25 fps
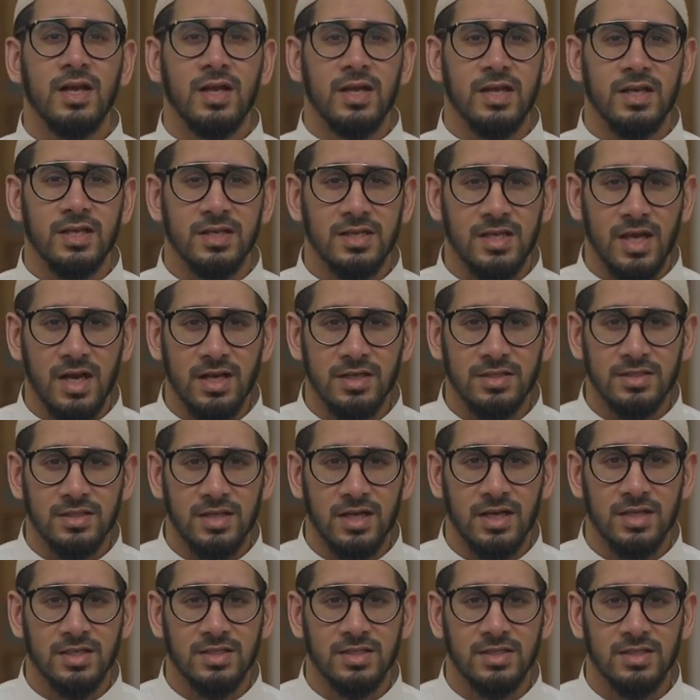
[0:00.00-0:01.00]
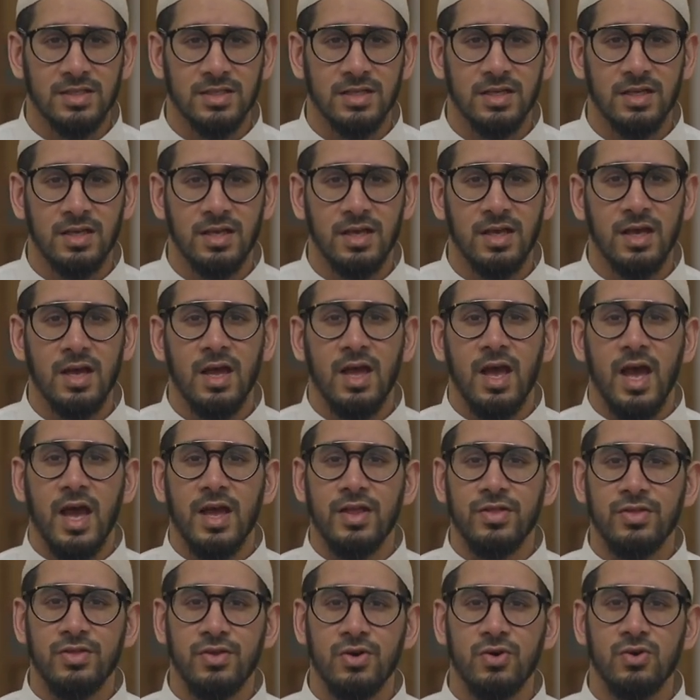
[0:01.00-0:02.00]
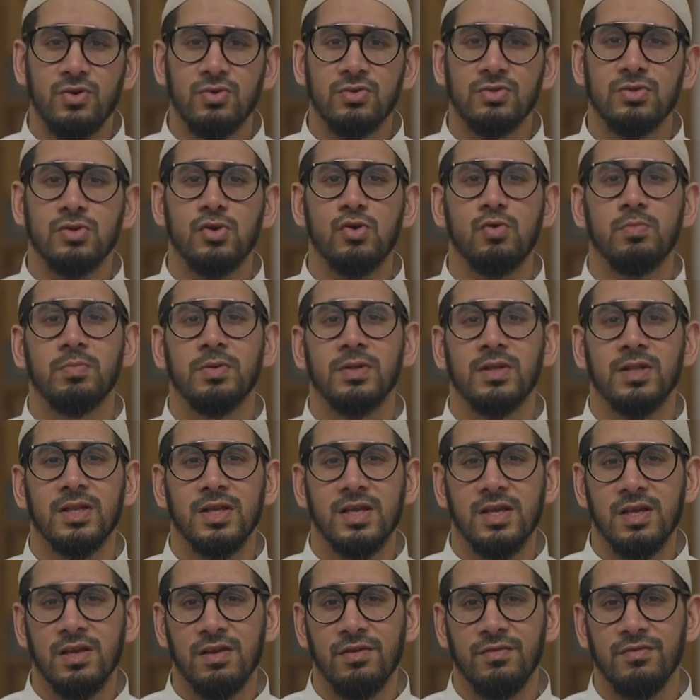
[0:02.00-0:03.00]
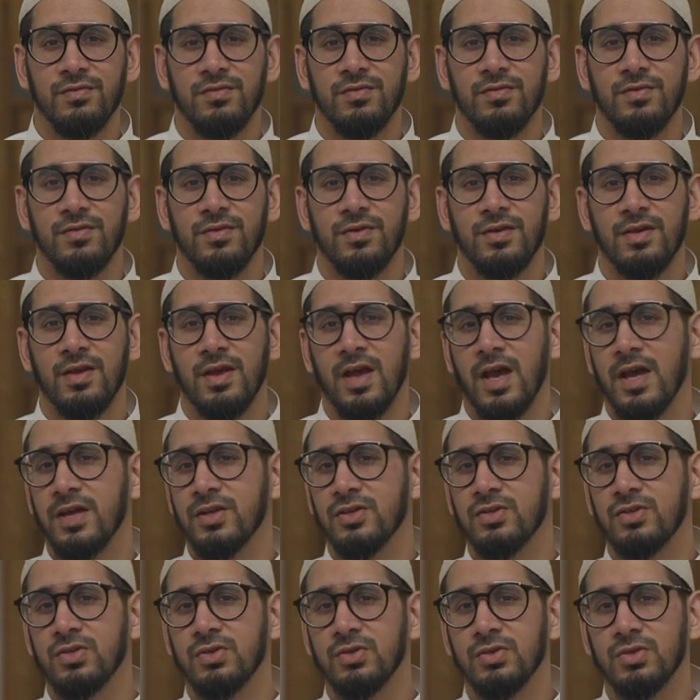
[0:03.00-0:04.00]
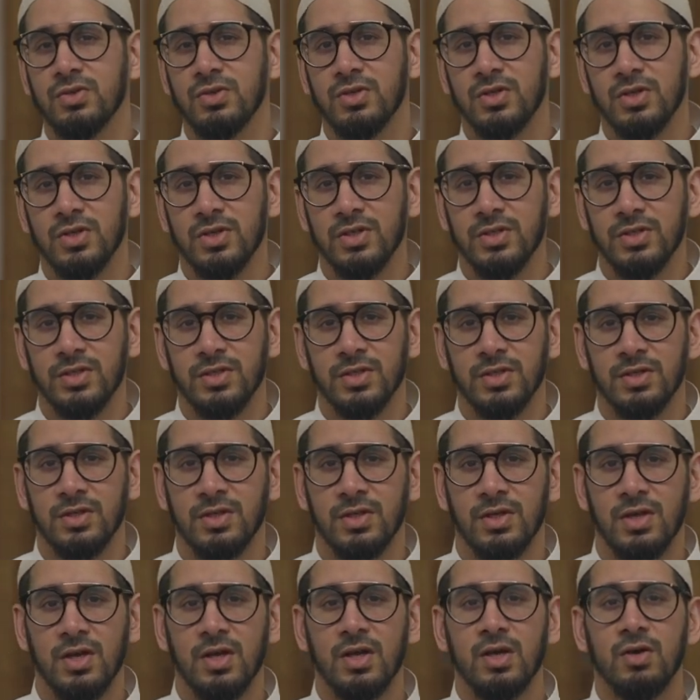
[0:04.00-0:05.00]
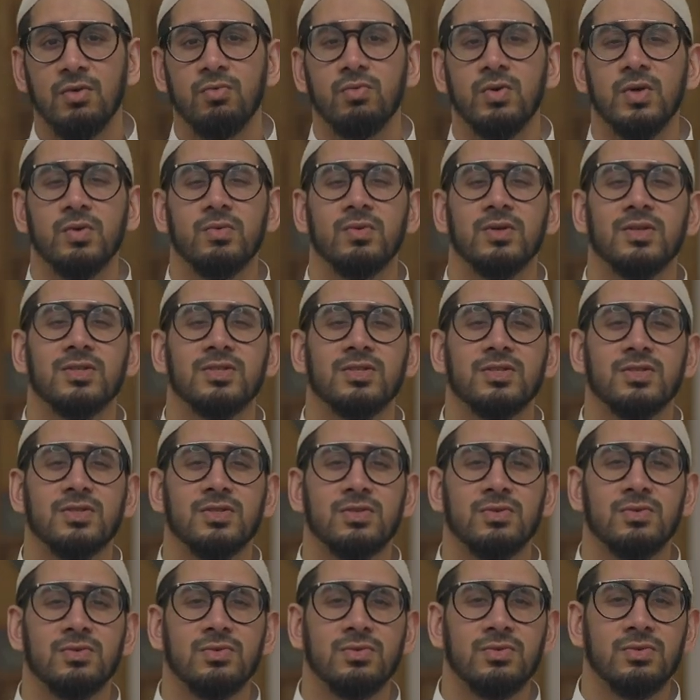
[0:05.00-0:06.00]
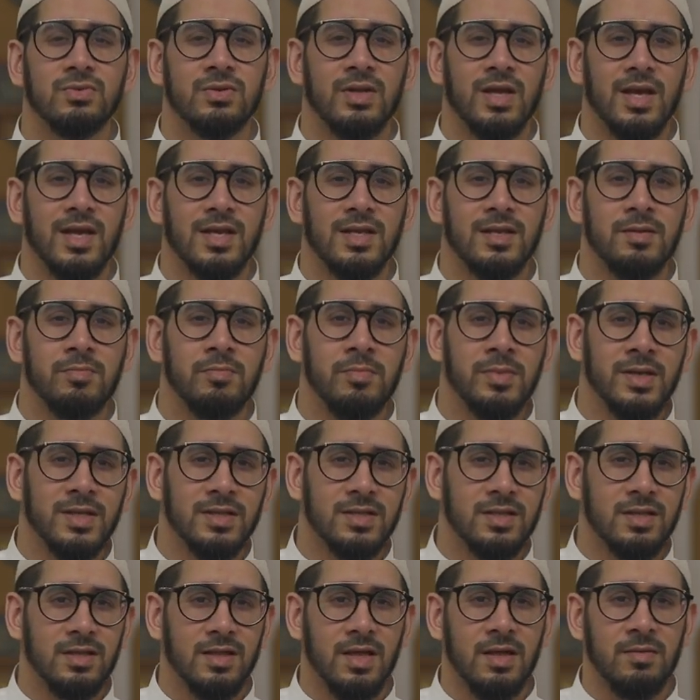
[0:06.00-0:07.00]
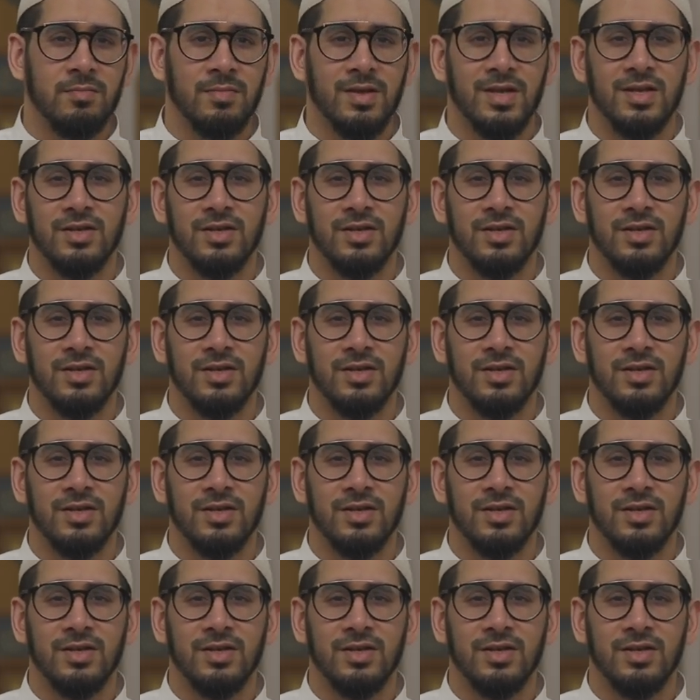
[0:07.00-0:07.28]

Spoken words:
He tells us, and those who believe and do good We will soon admit them